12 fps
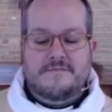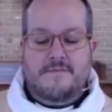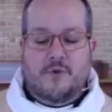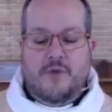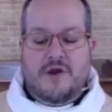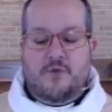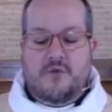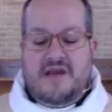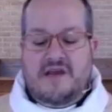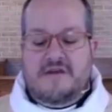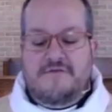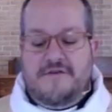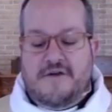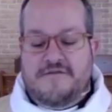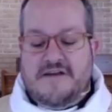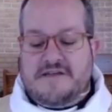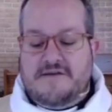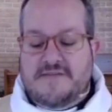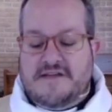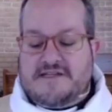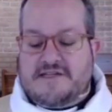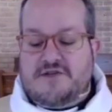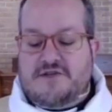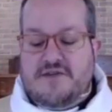But where we can fall victim
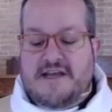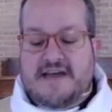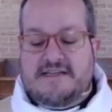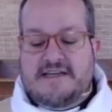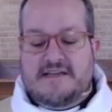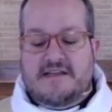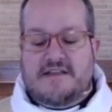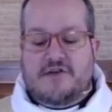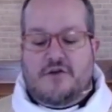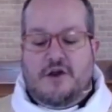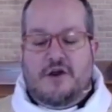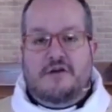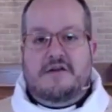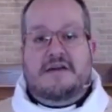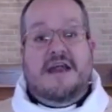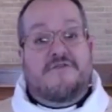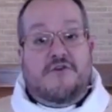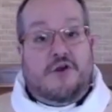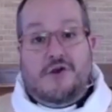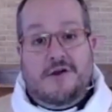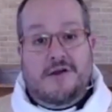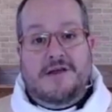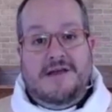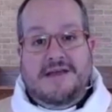is to the idea that there are never
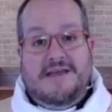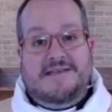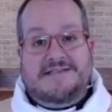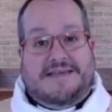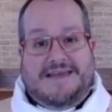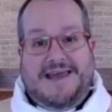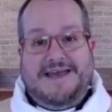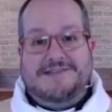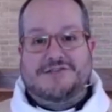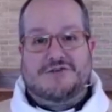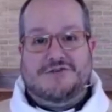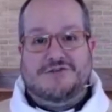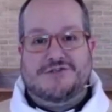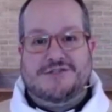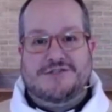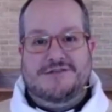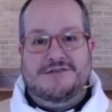easy answers.